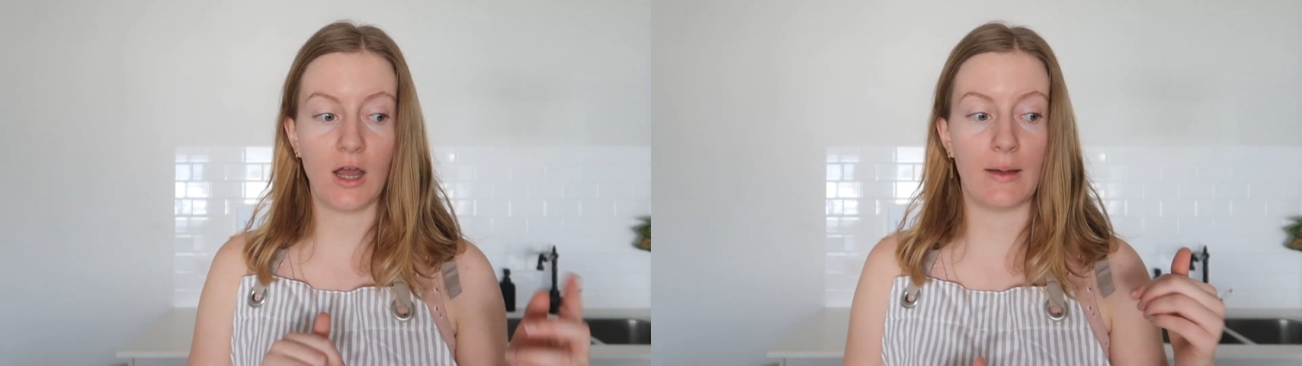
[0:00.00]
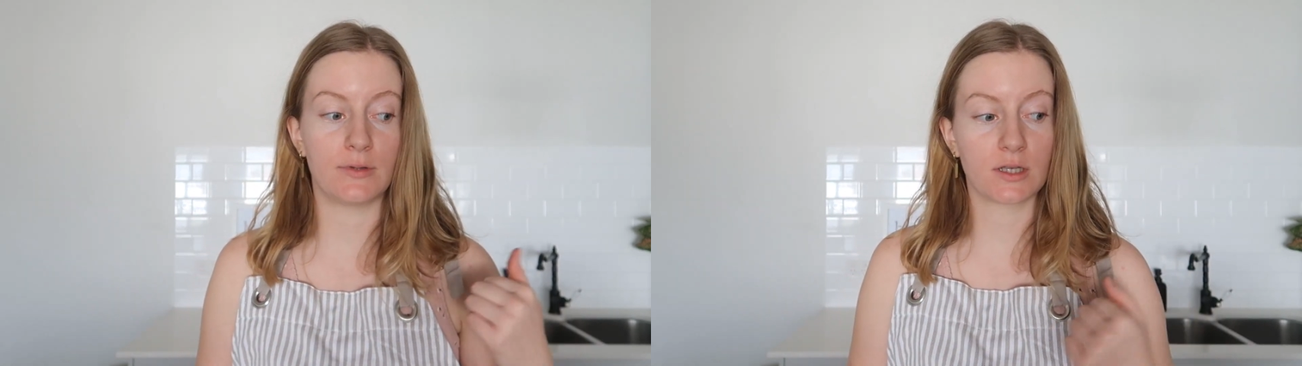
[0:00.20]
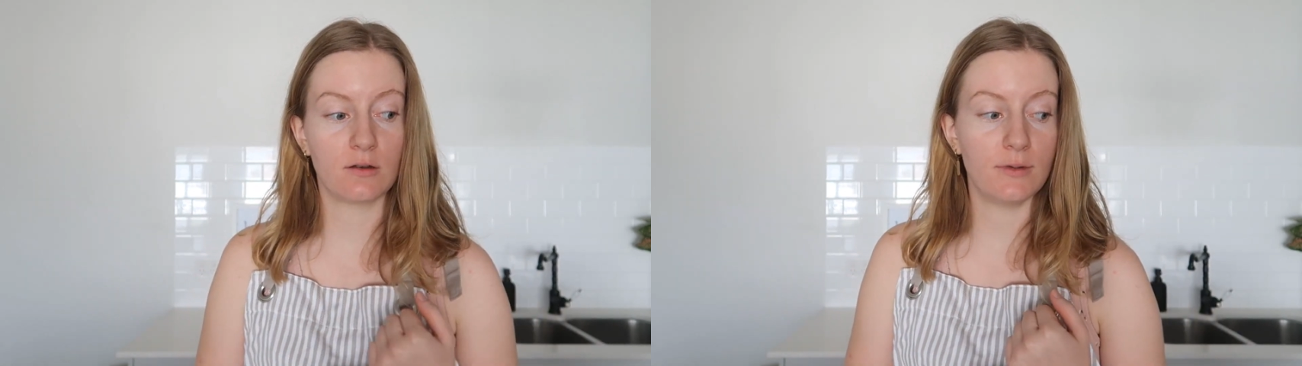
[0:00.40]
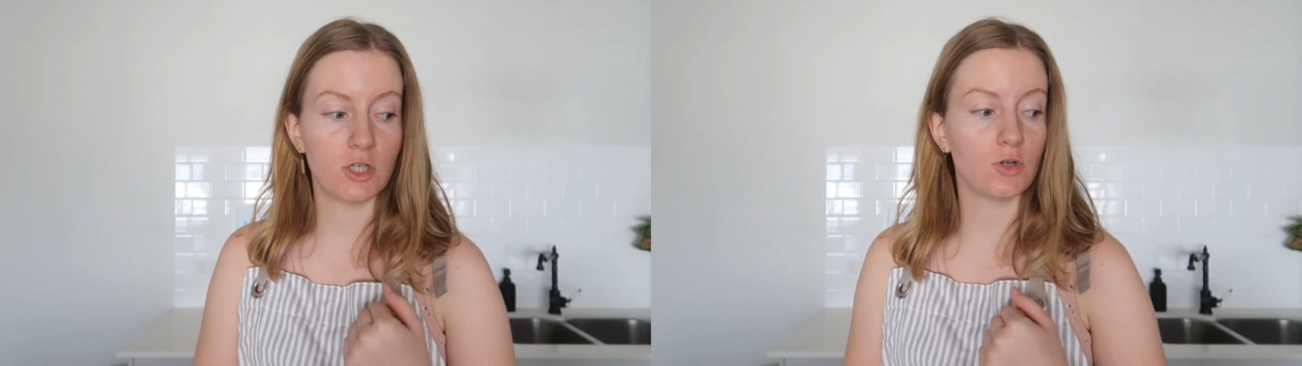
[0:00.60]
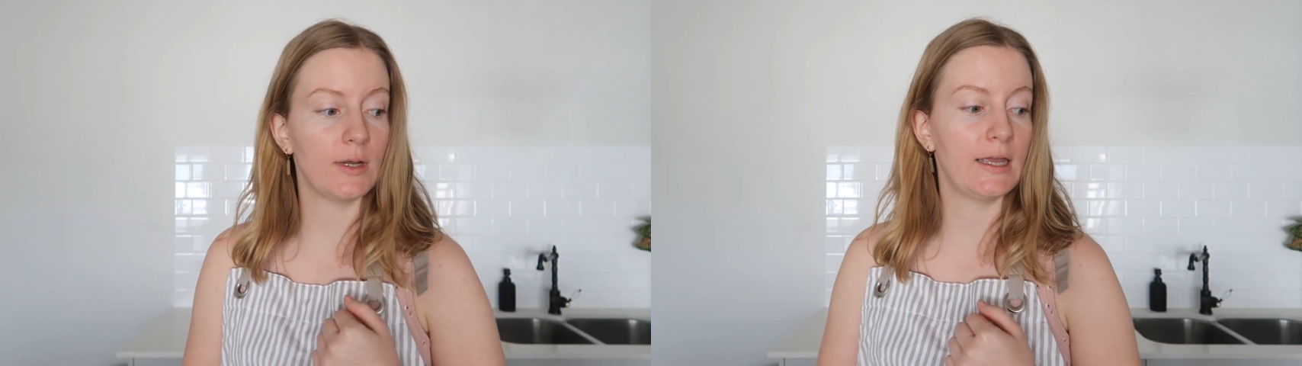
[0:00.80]
I'm just gonna be
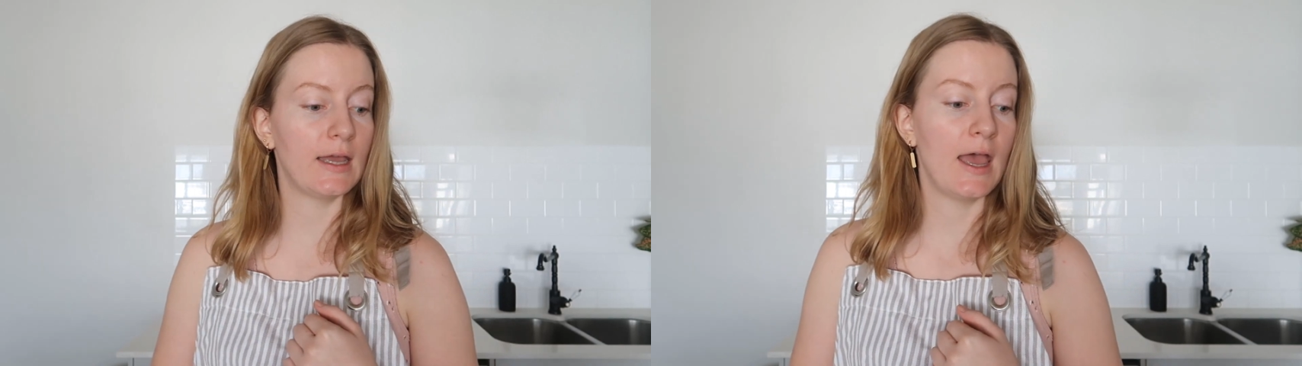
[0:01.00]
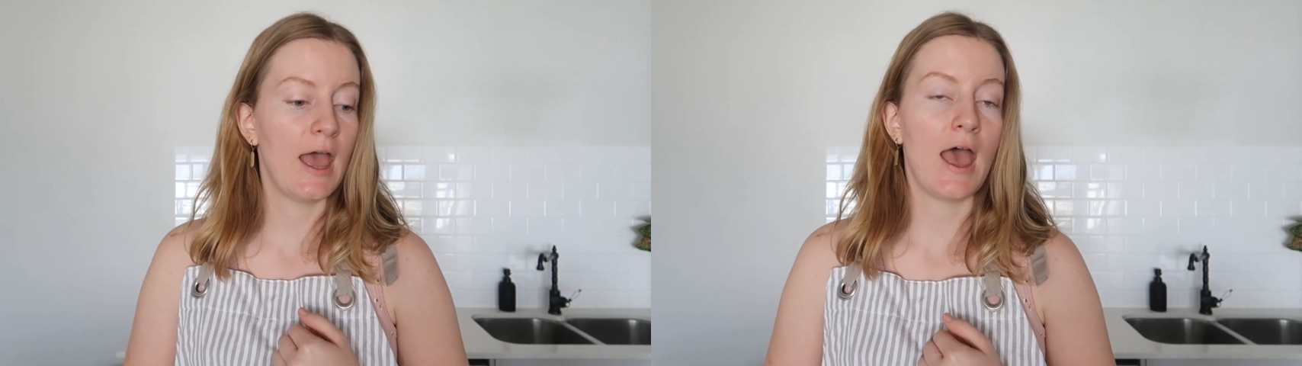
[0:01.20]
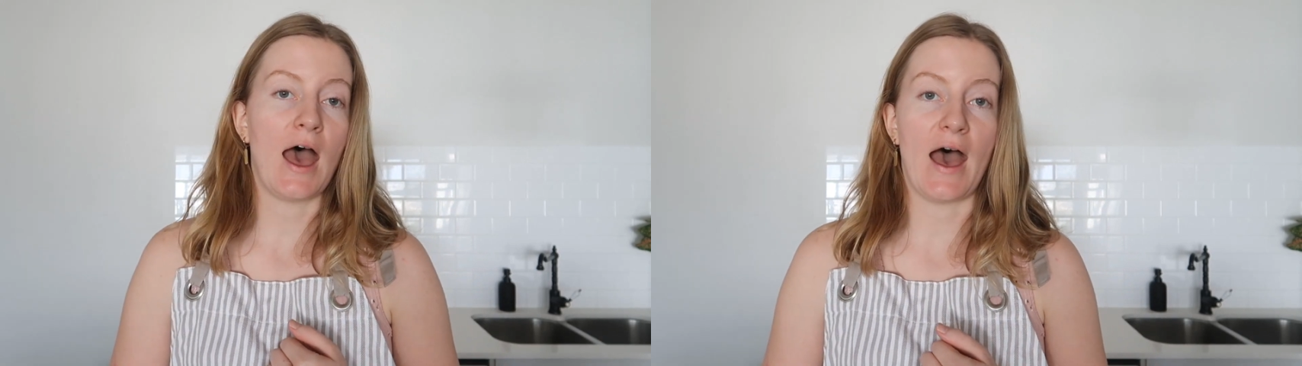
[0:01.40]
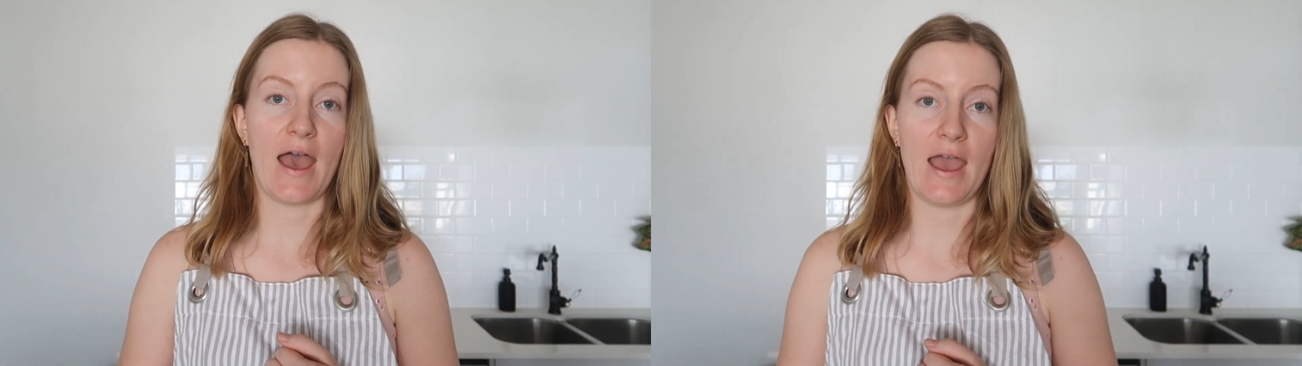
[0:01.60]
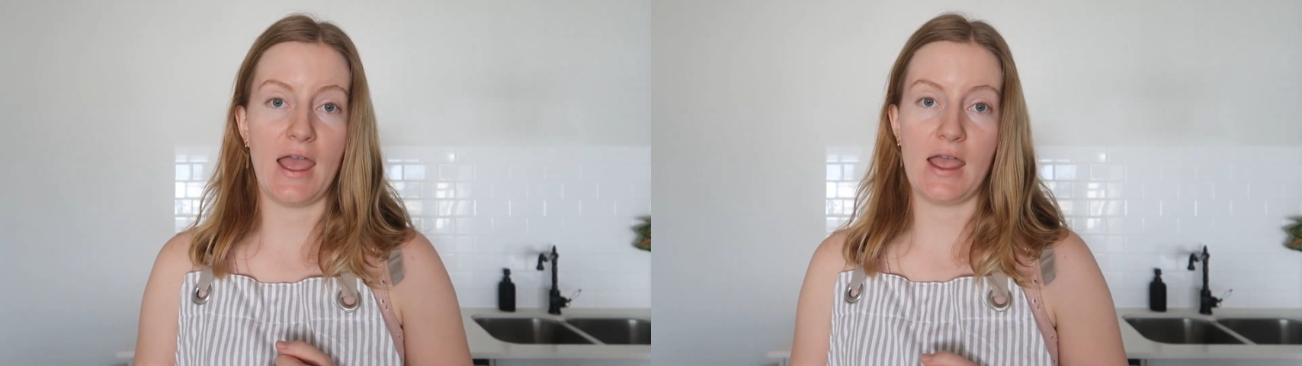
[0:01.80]
doing
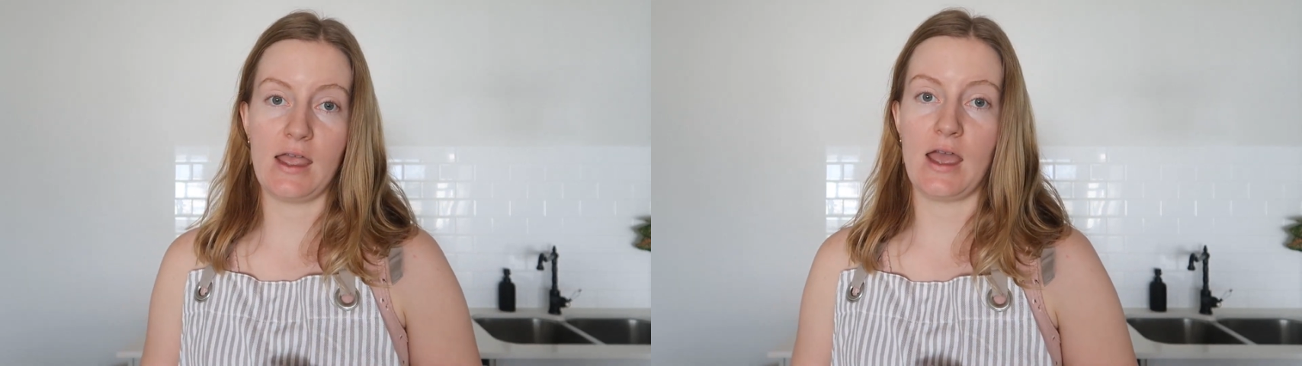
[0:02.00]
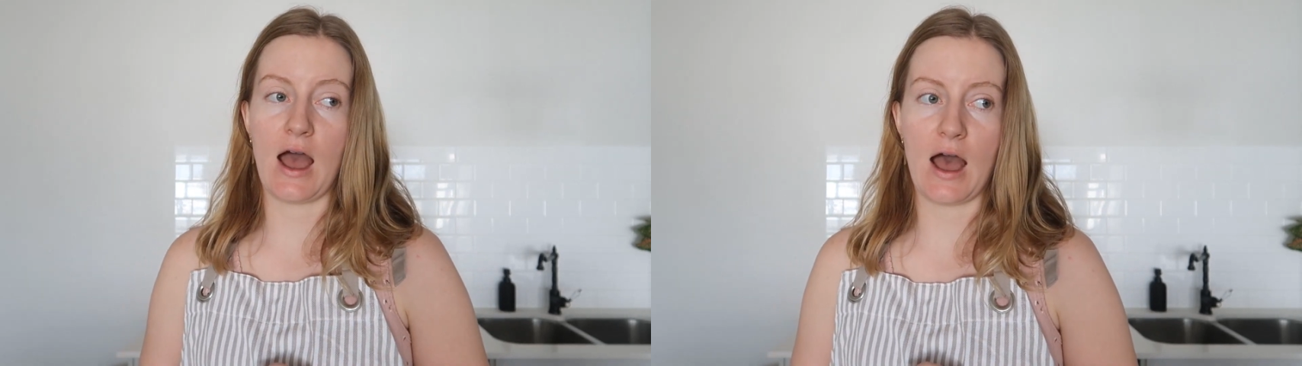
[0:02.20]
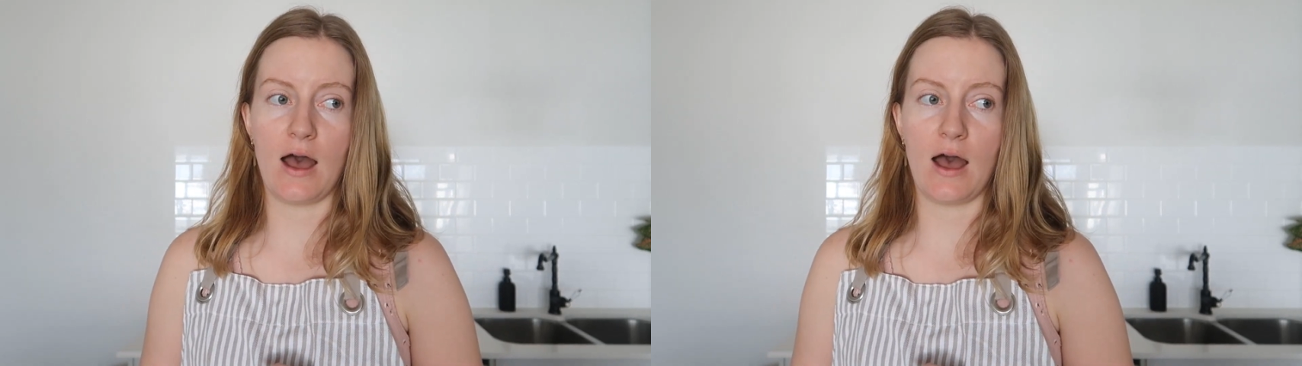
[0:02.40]
a